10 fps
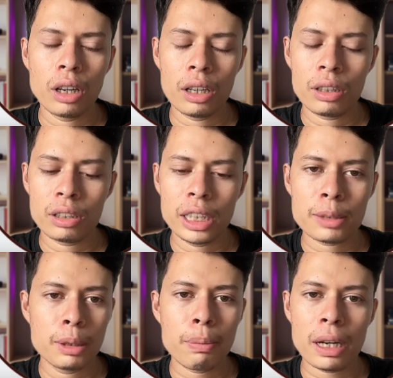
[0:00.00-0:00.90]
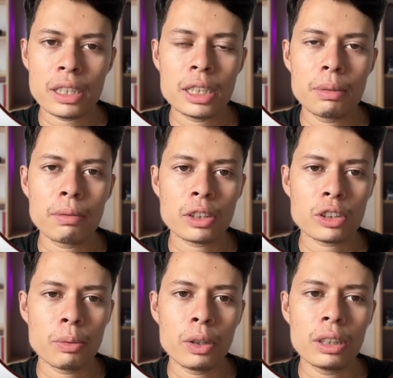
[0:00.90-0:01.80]
that's mean purchase event first
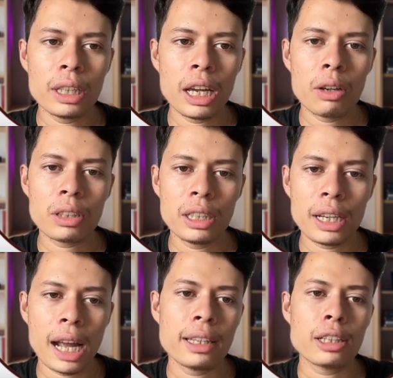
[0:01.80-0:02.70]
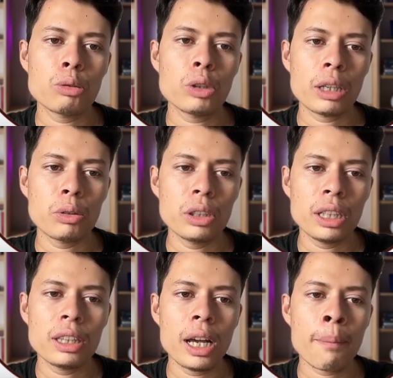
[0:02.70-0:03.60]
of all, then I will create other two tag. We
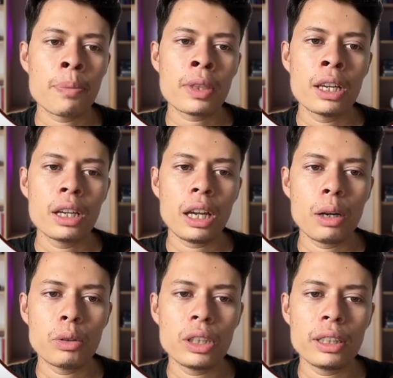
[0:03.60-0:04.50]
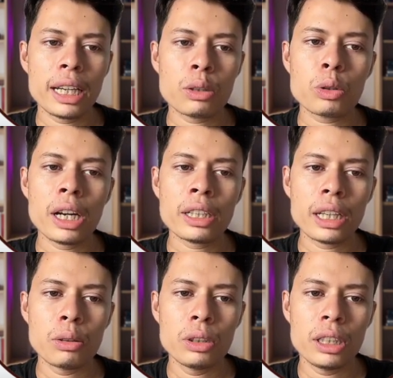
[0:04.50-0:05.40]
need that to cart,
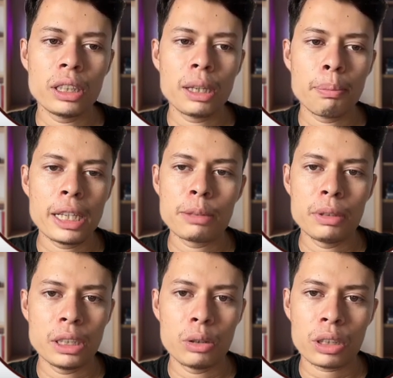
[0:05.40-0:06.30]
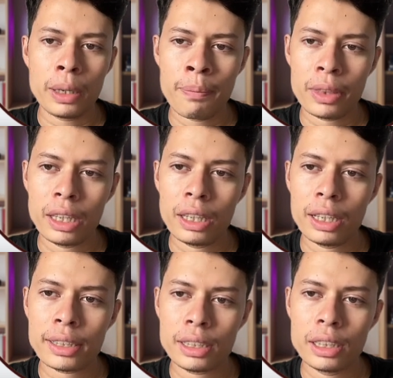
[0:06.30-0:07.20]
and we need the page visit. Okay, then
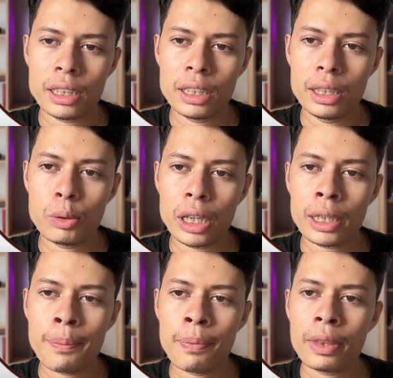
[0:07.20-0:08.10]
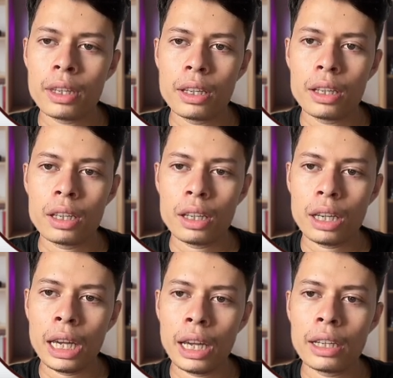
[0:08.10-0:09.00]
let's create a new tag,
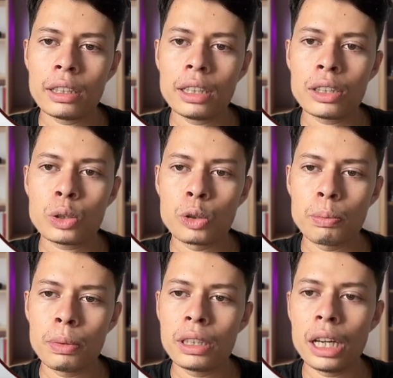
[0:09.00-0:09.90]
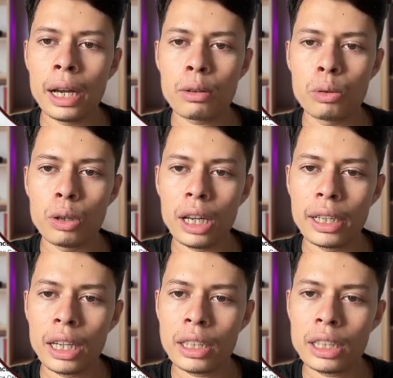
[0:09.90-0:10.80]
and it should be the Google
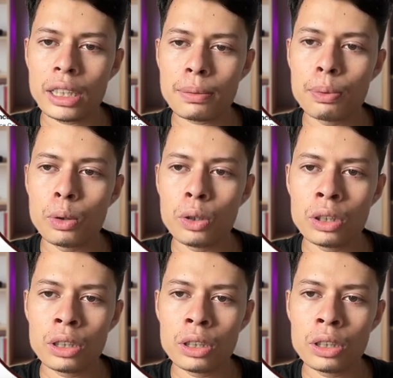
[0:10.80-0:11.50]
Analytics 4